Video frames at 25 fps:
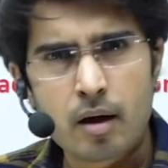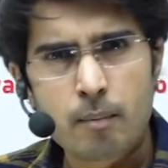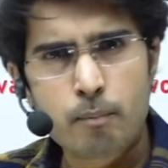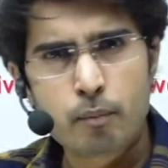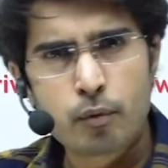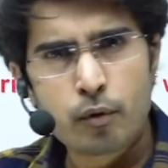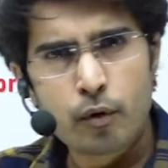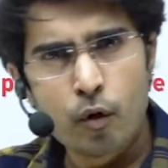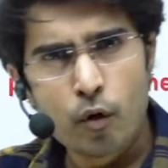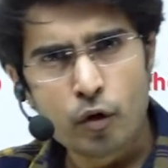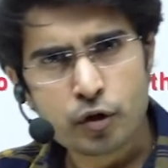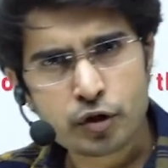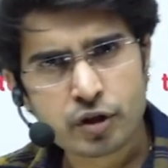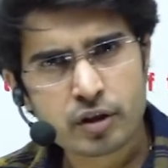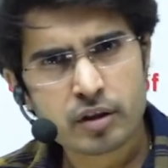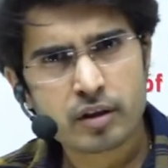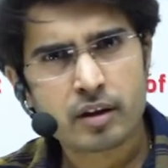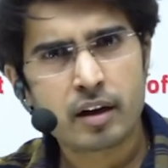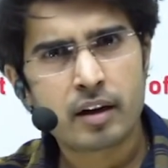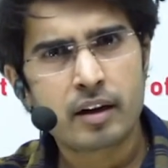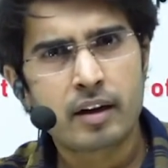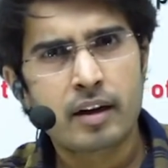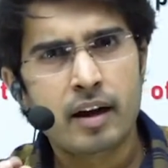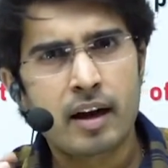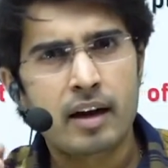approached
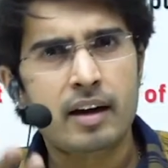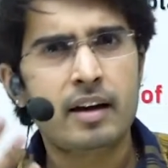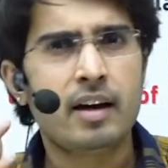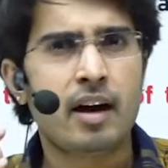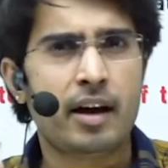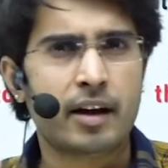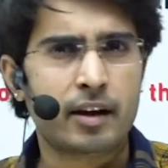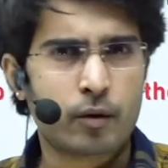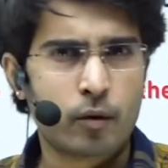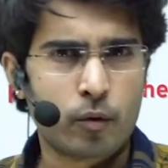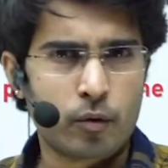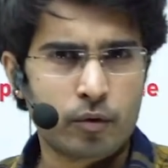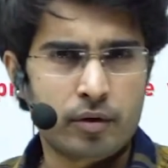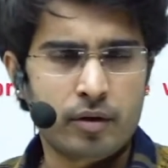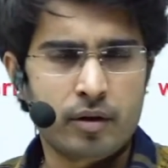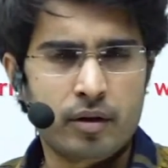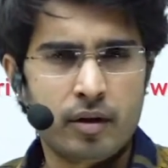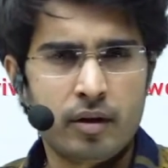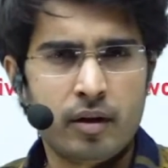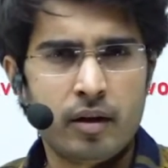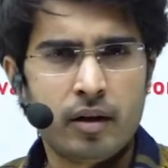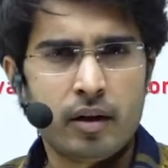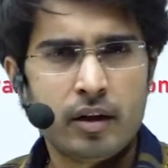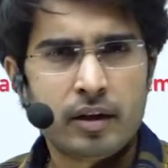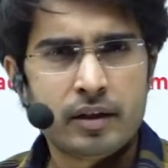the Delhi High Court.
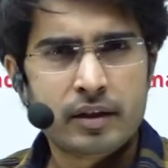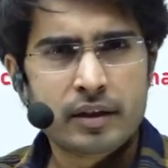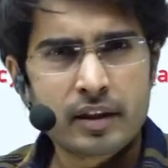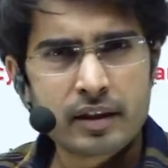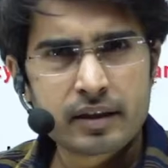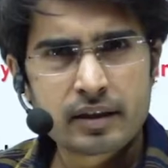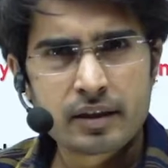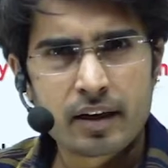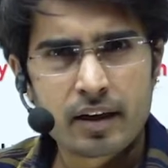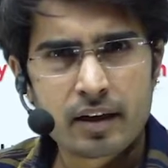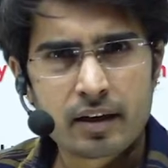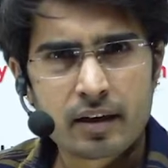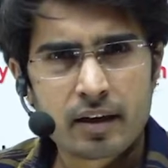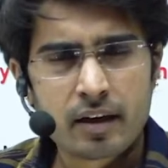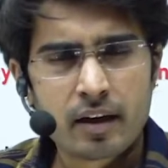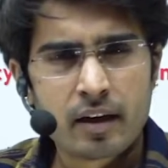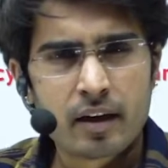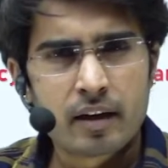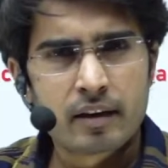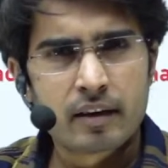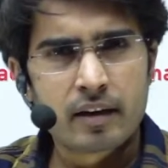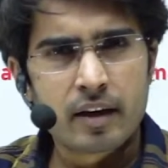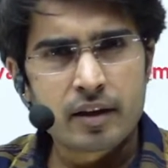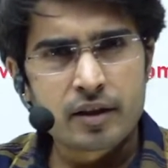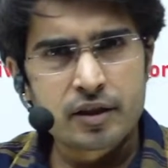She said
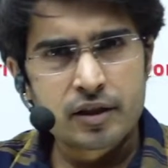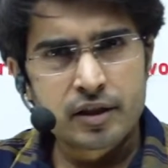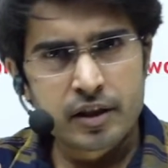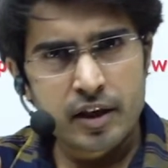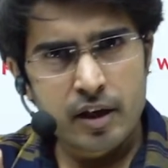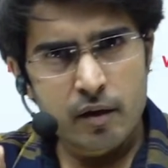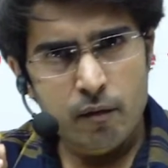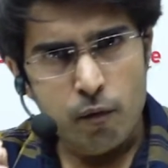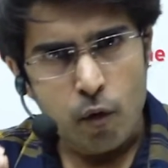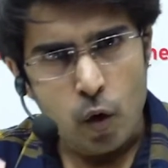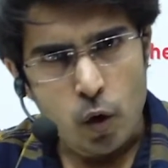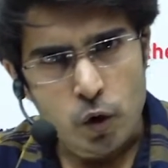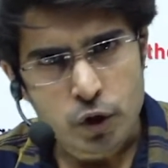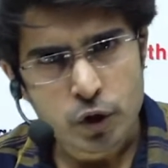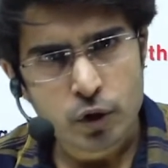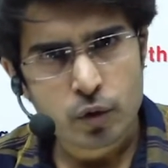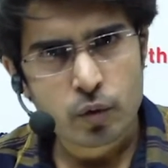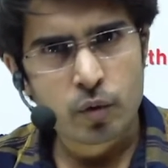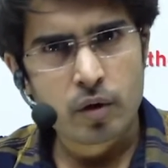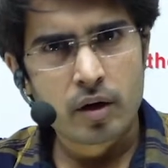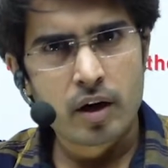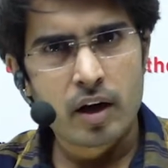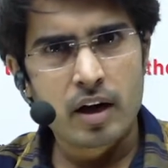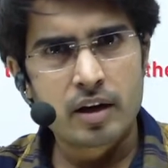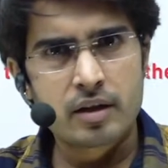that she wants
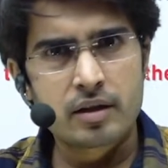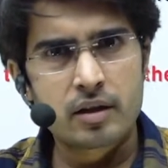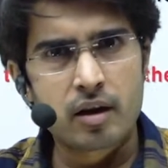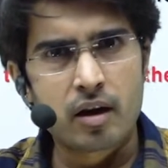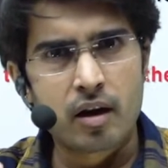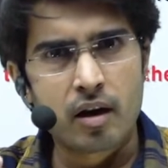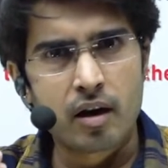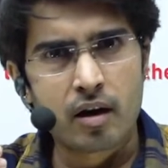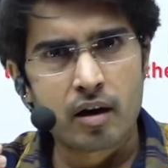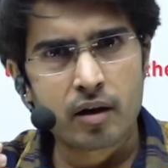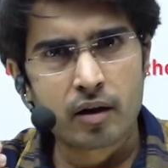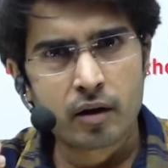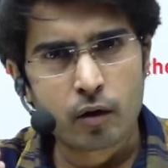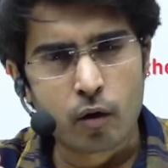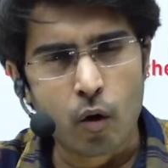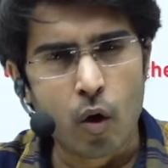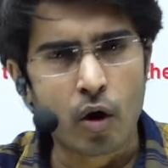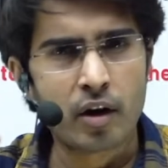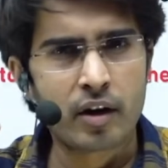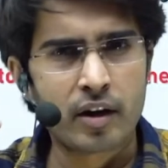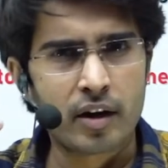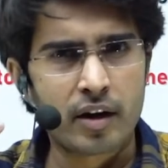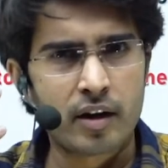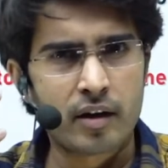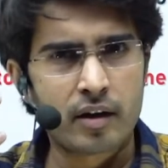to get her
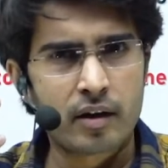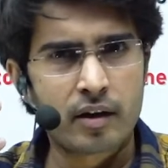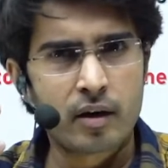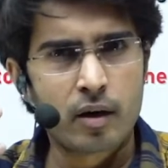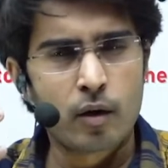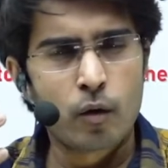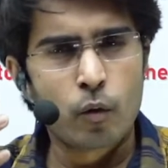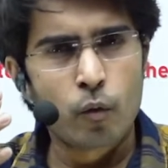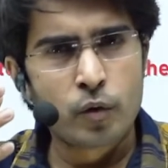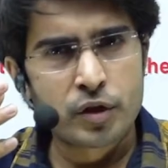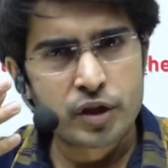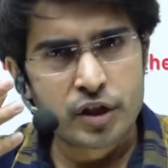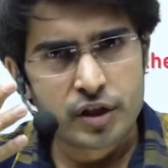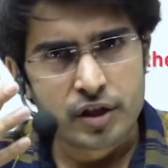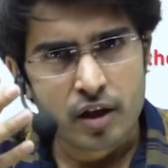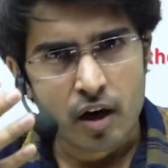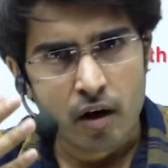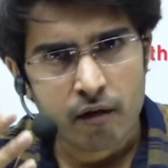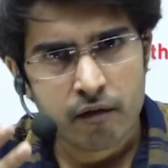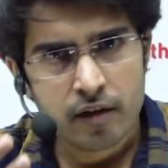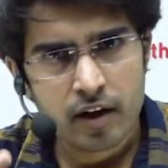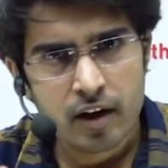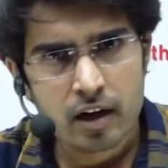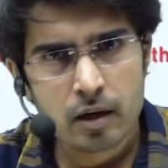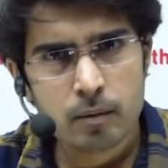content which is
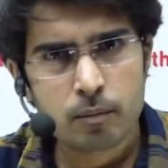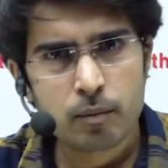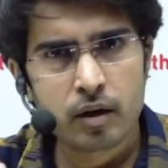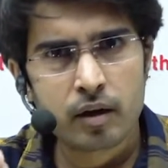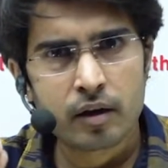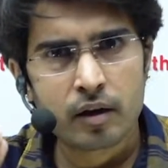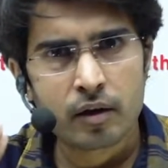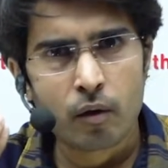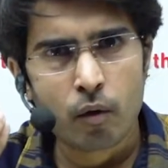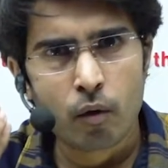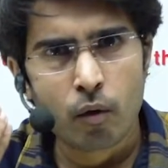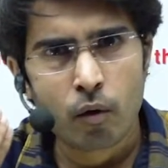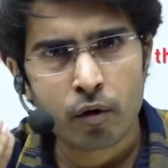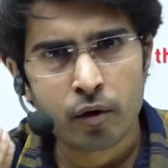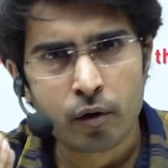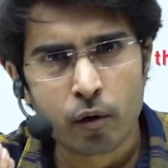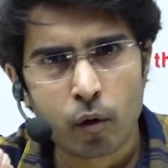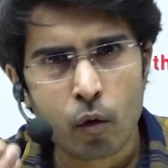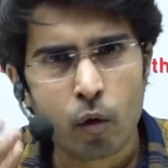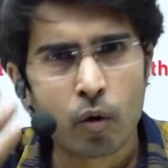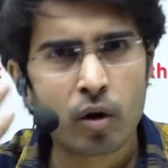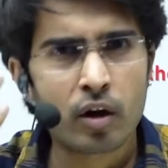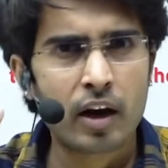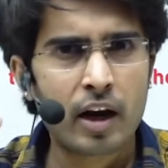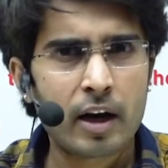available on
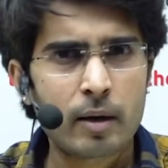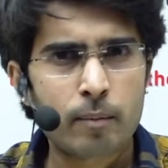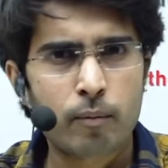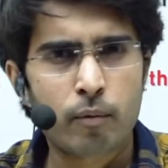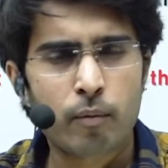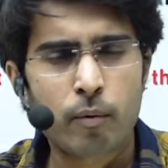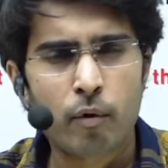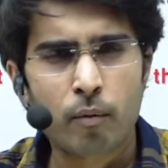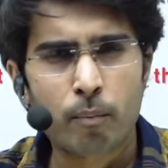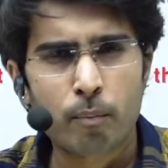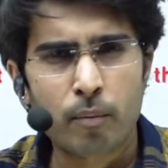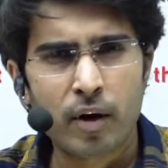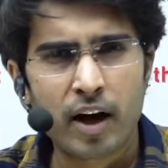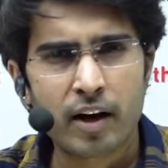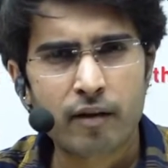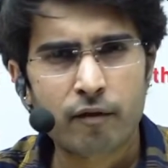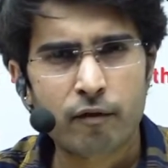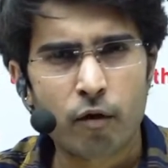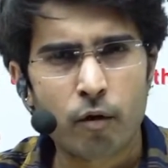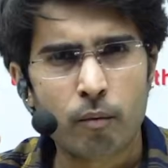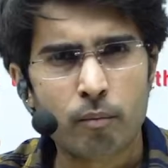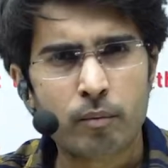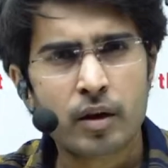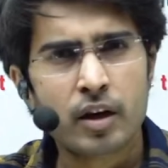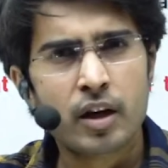online
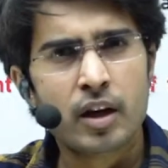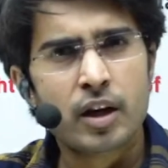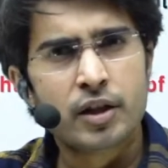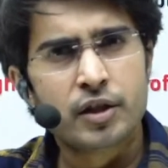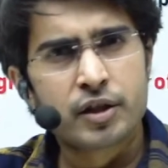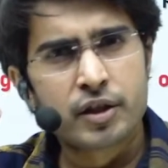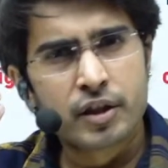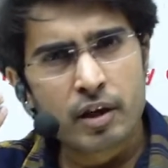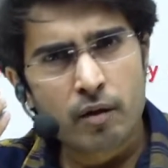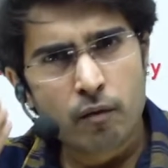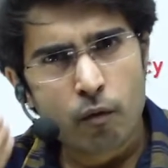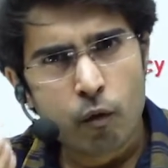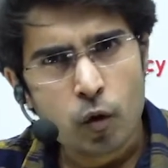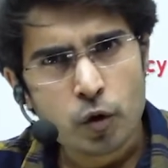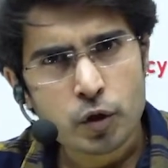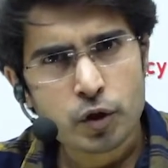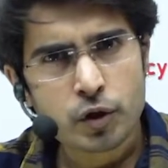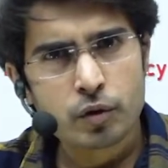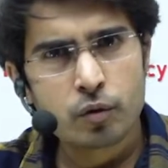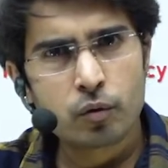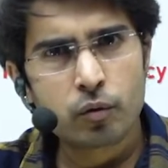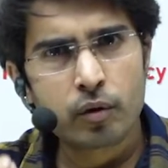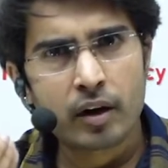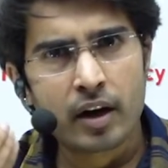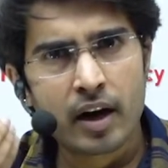platform, she wants
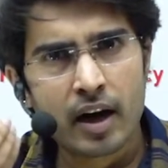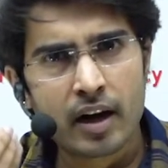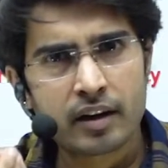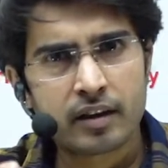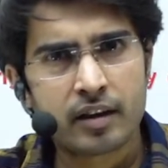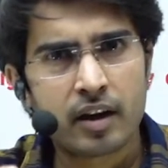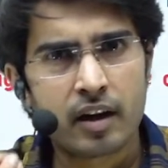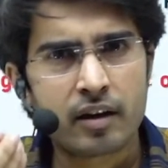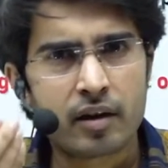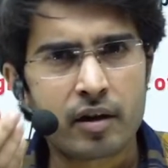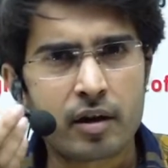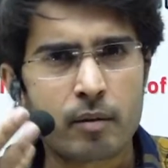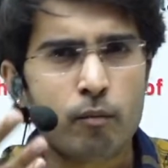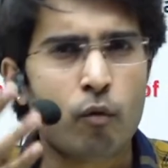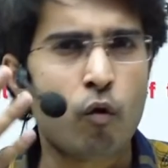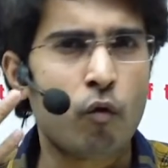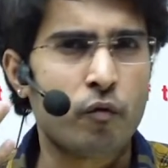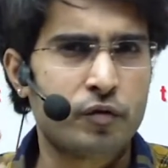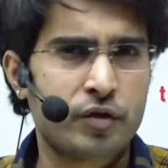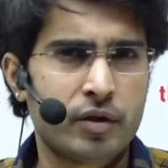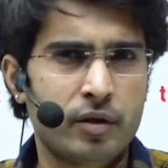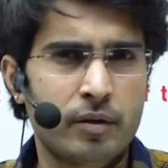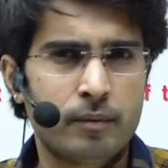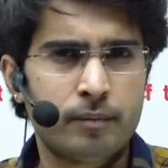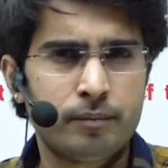to get that
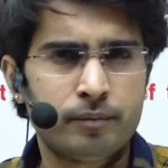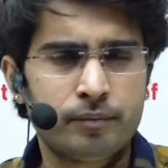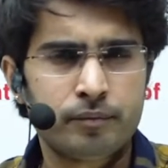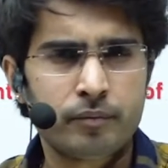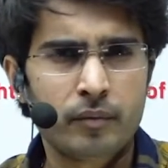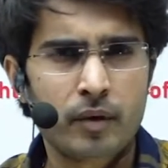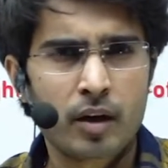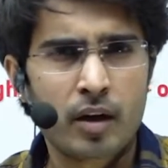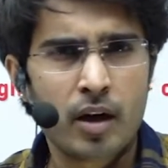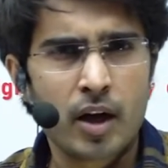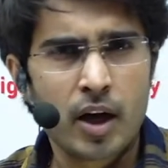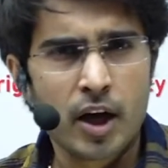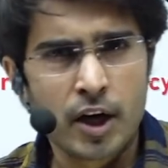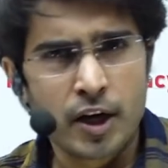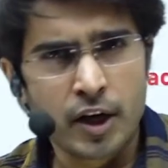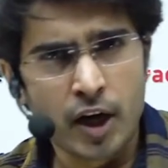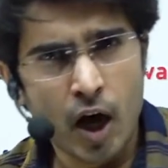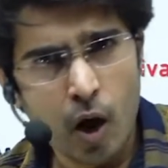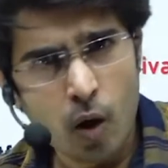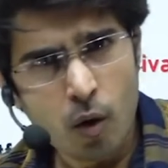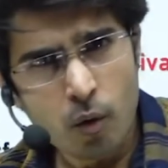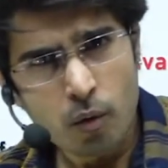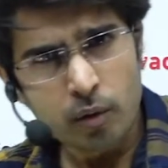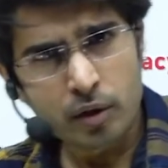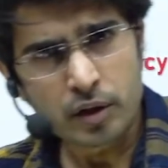removed.
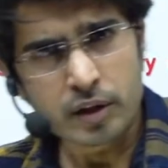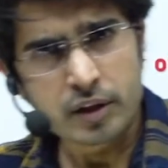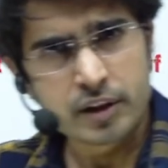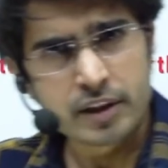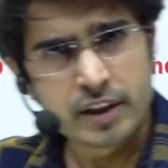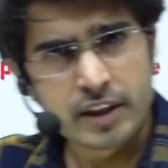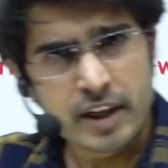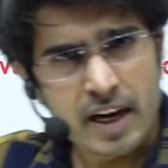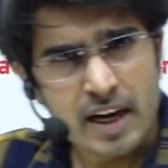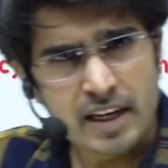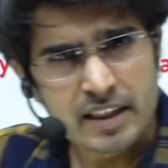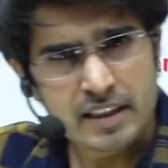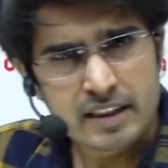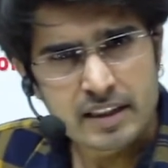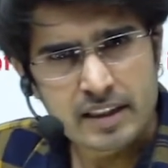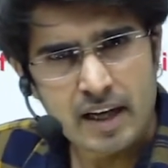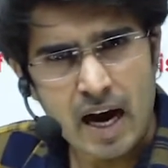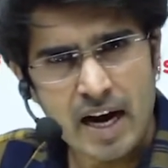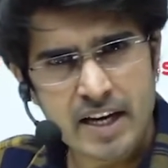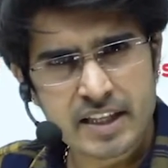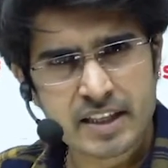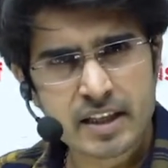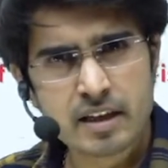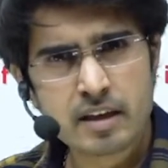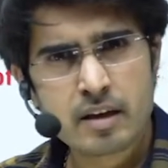Now she has
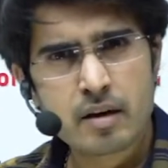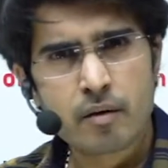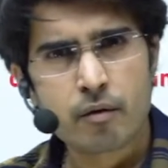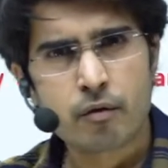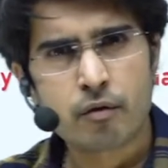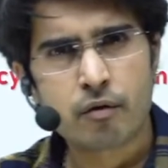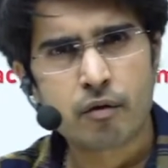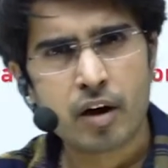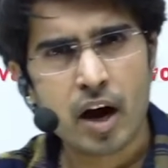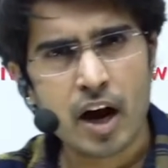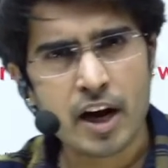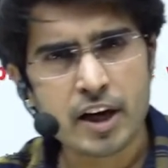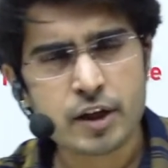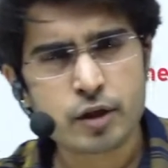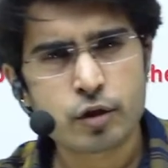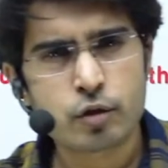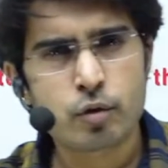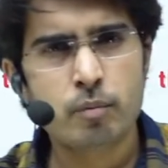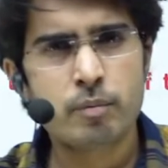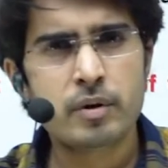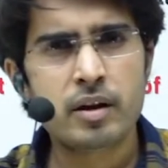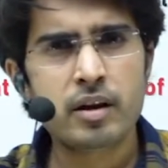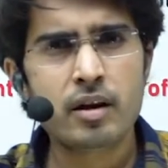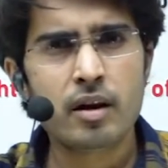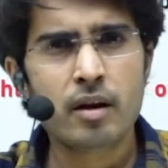cited right
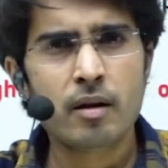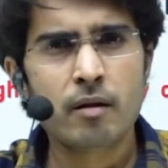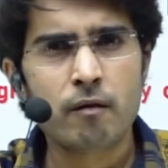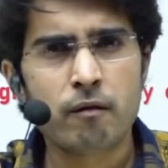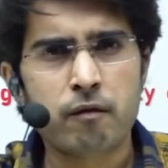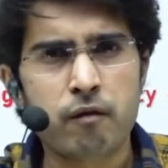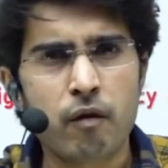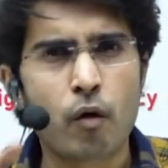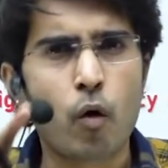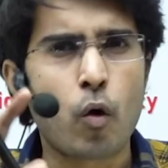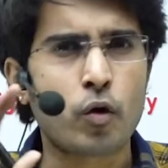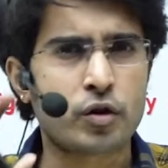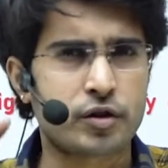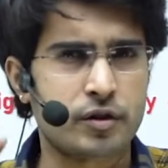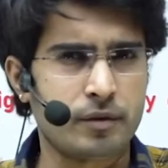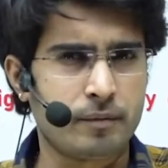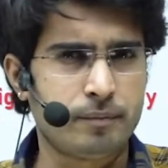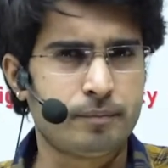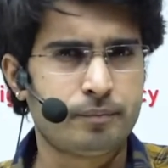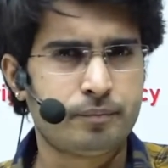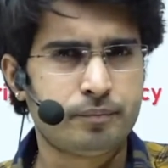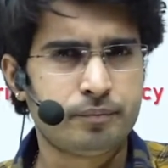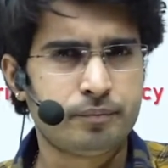to be forgotten.